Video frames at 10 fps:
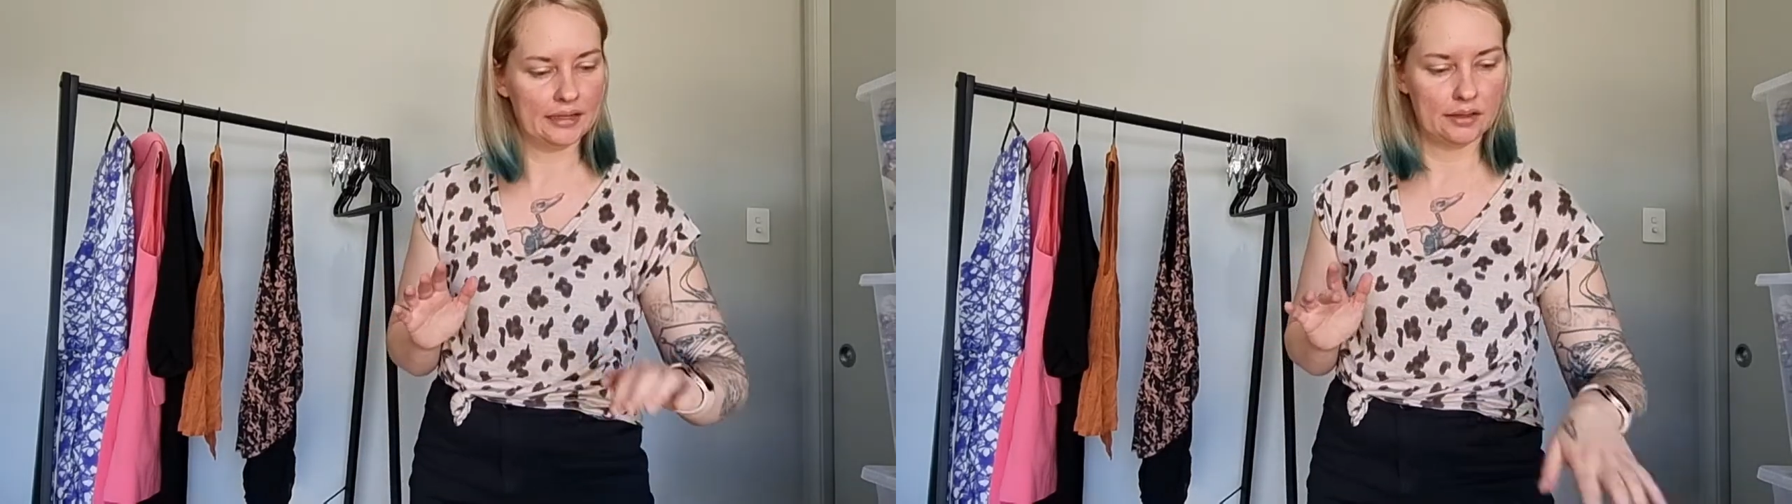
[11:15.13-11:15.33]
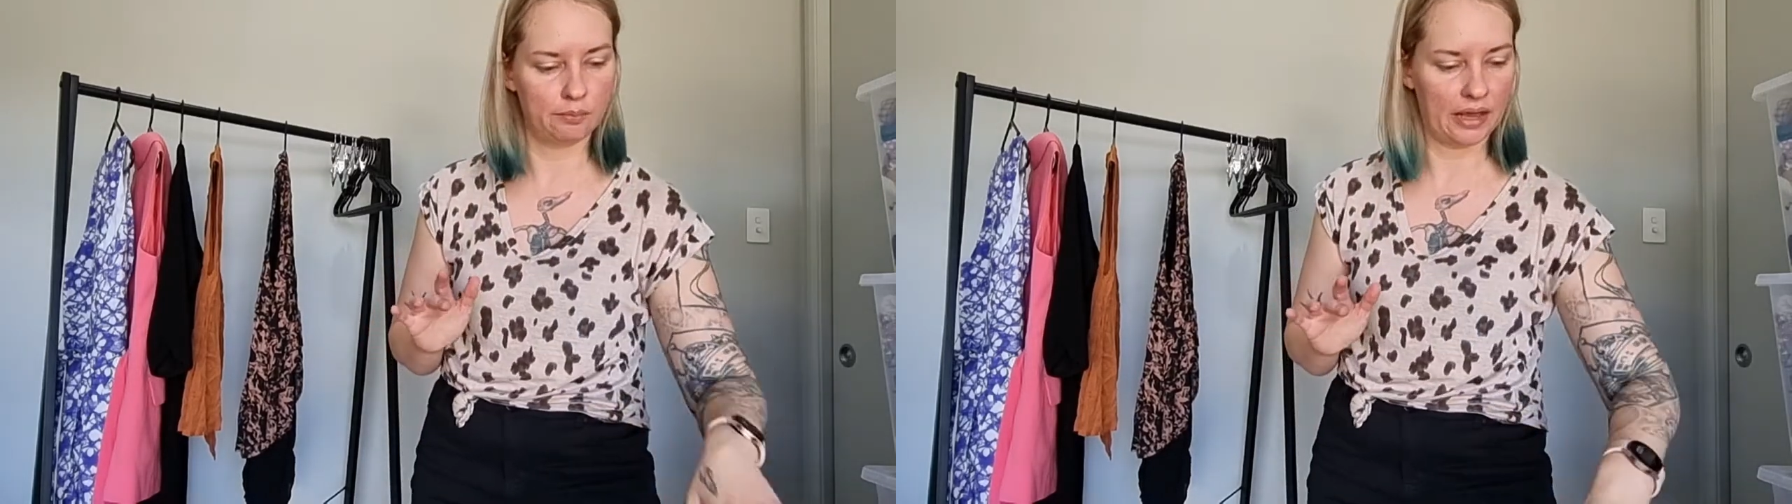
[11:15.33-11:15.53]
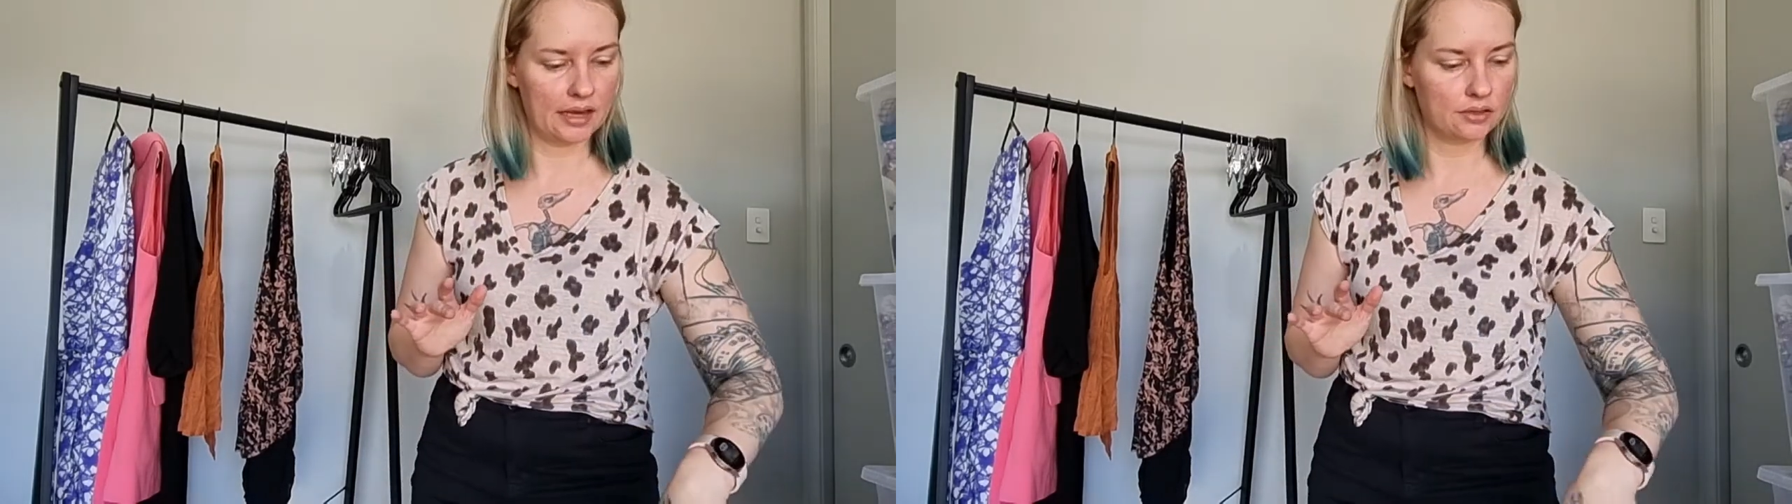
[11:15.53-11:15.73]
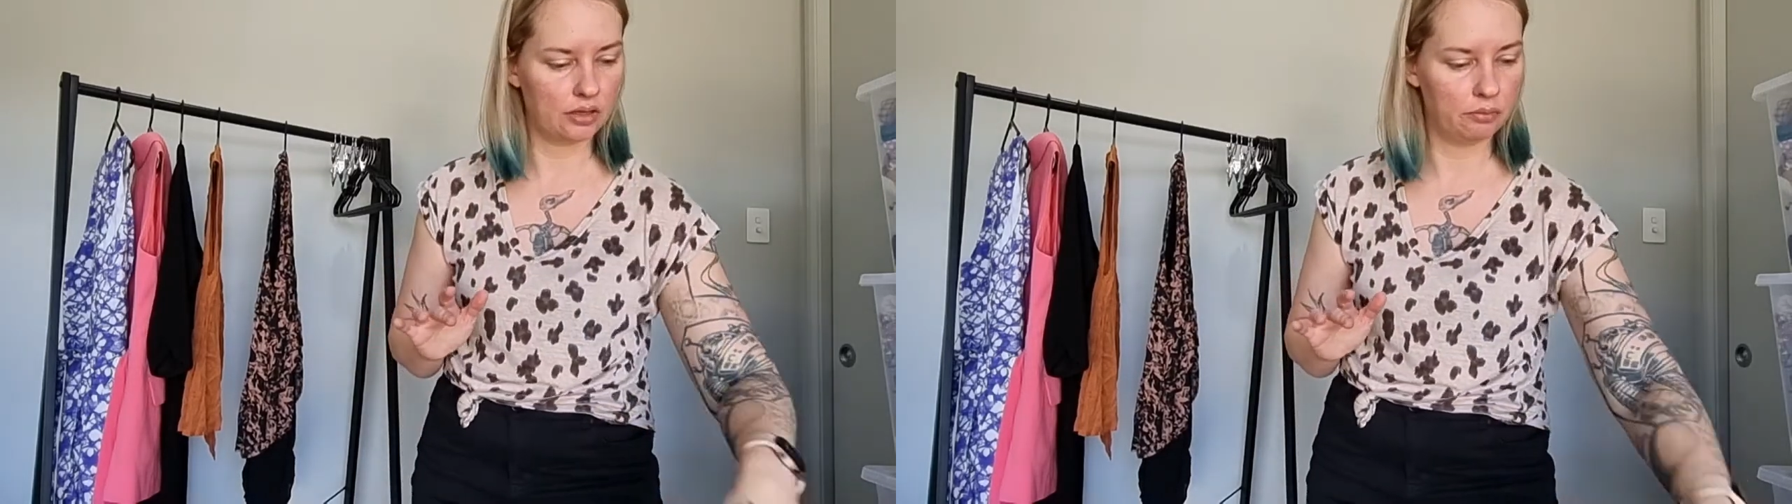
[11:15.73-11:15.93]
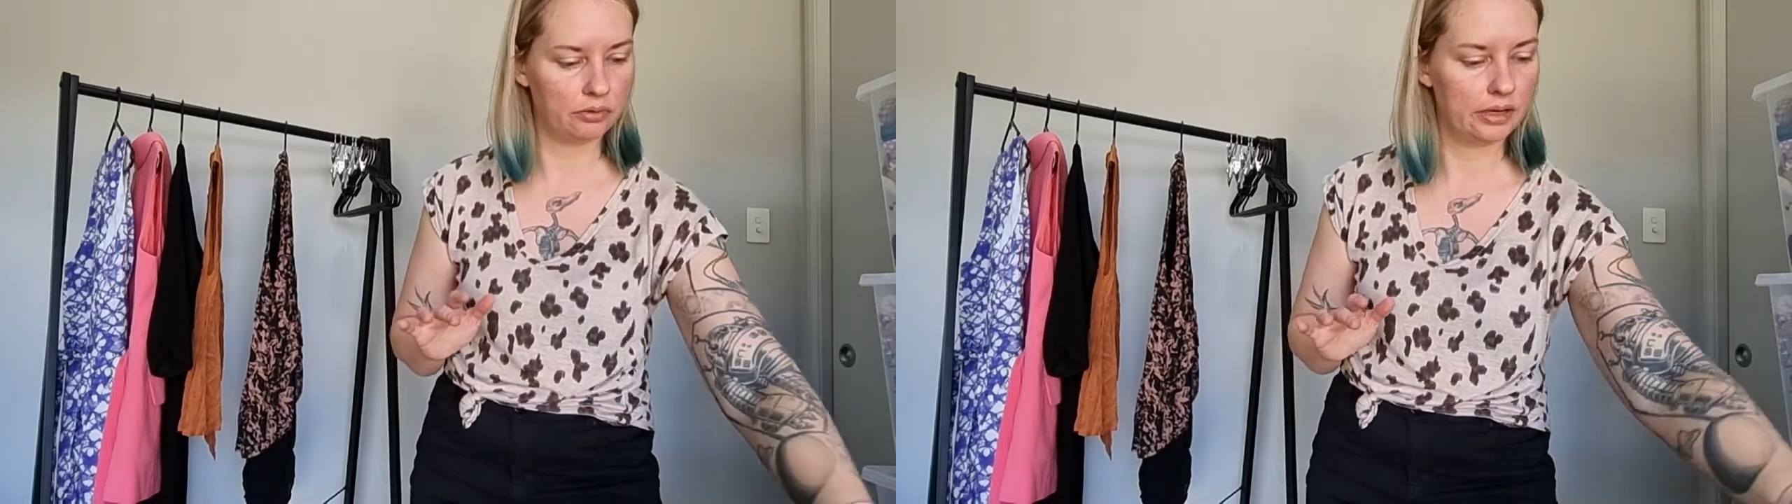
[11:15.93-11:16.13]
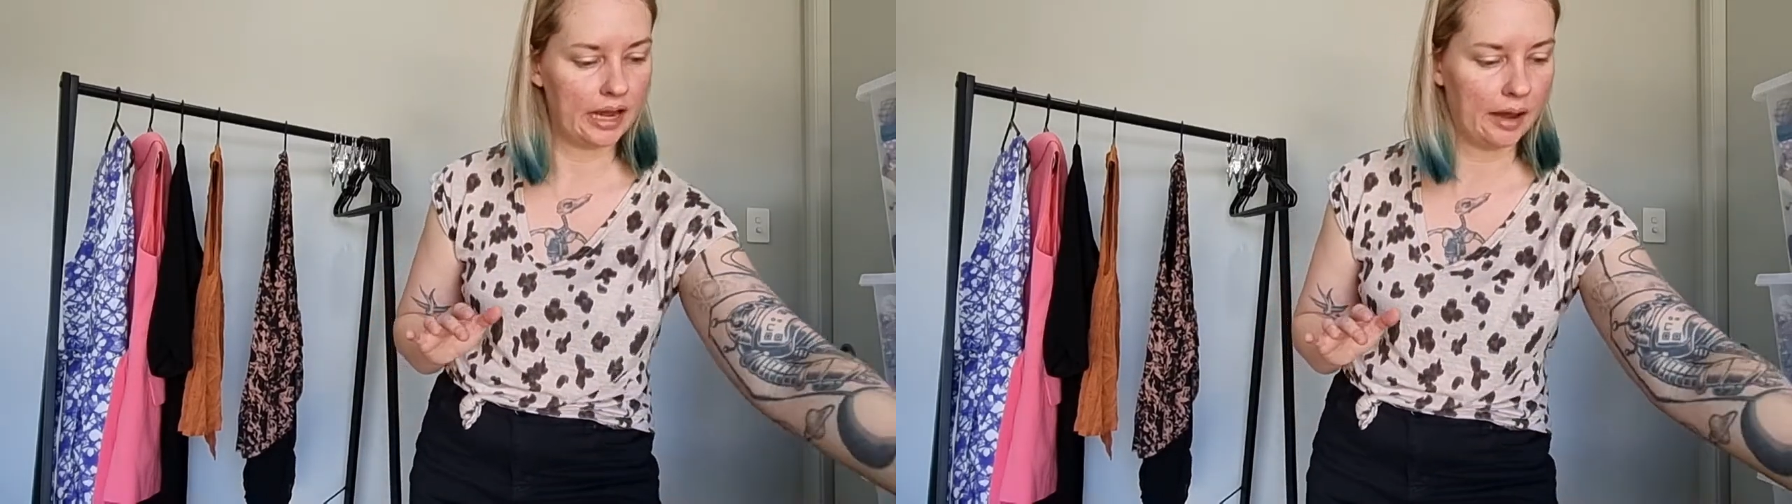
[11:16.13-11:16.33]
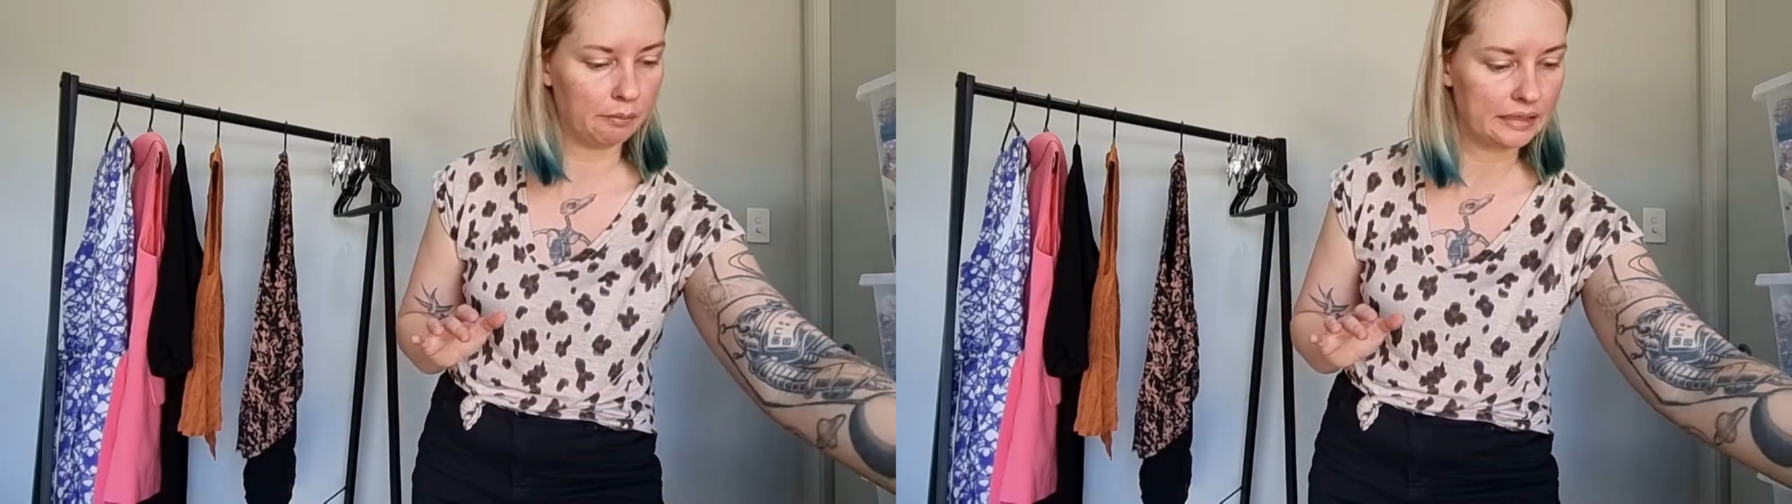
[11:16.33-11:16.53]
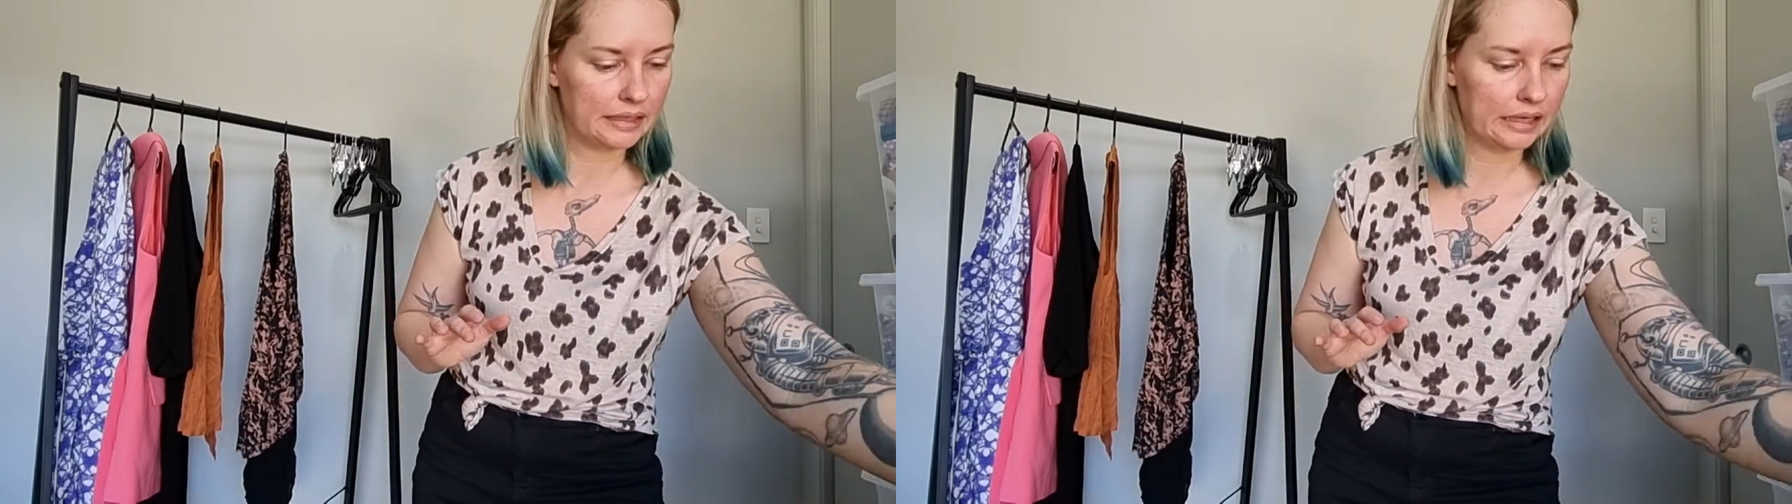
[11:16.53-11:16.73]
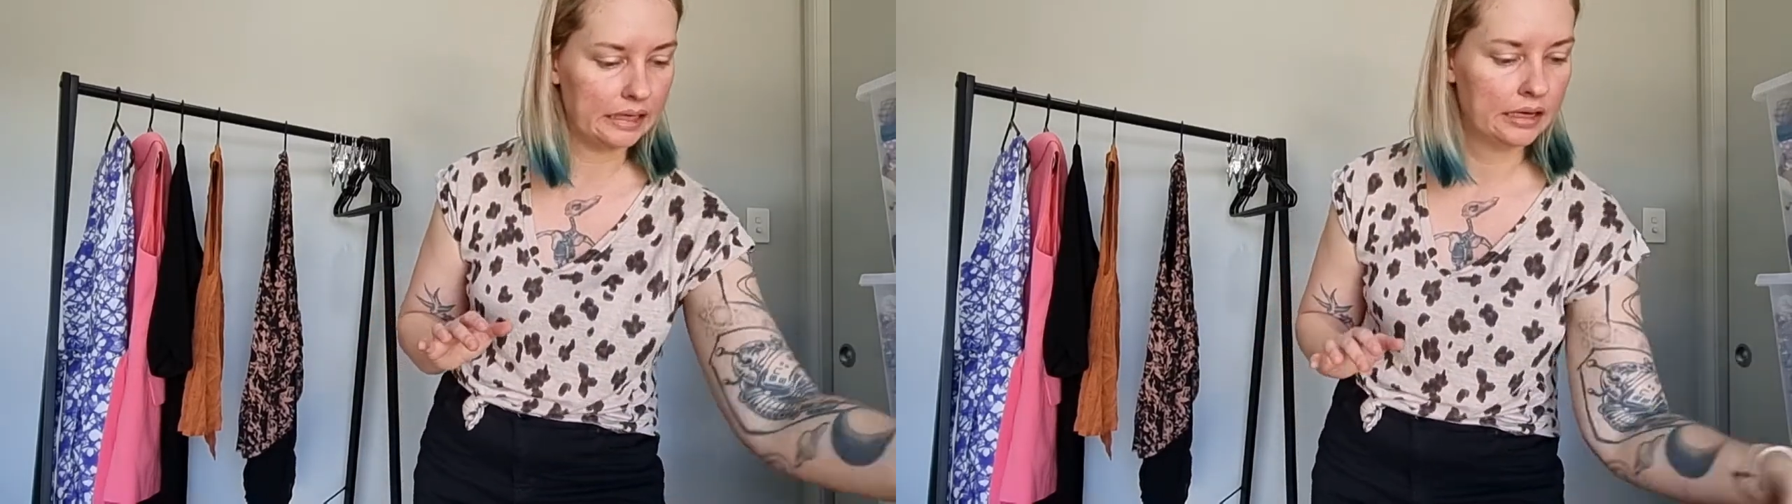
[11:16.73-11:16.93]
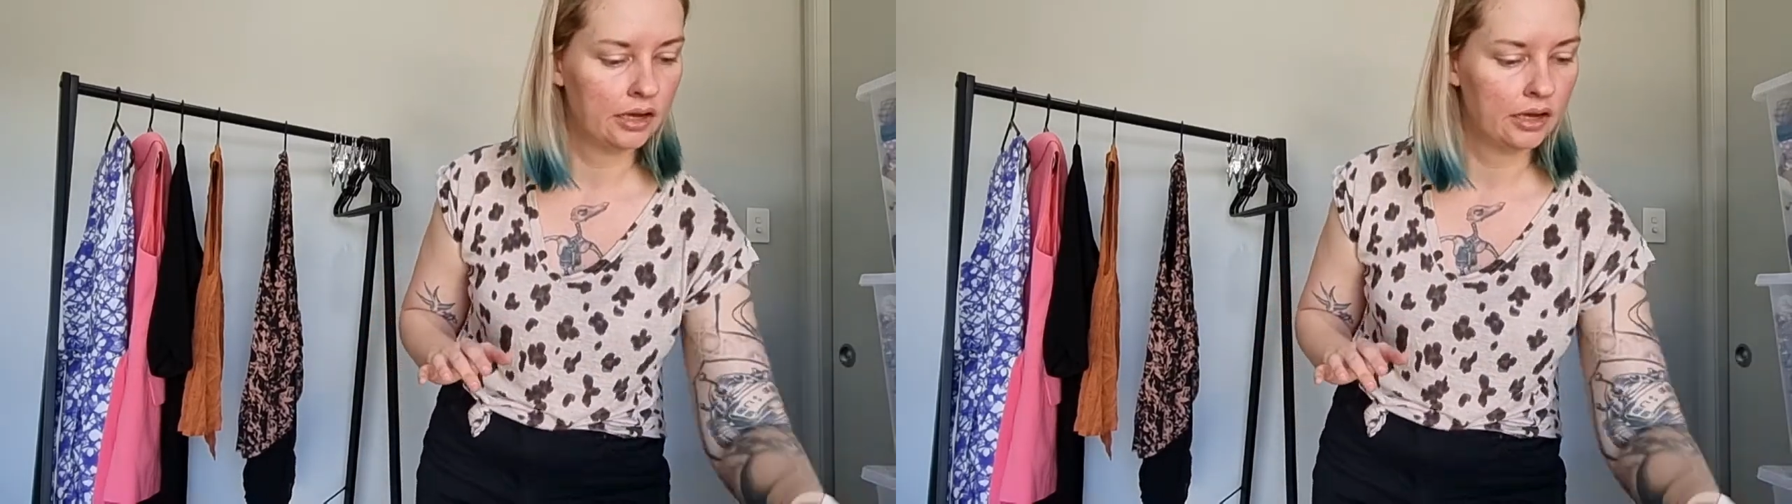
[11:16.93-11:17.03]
The bag's looking pretty empty.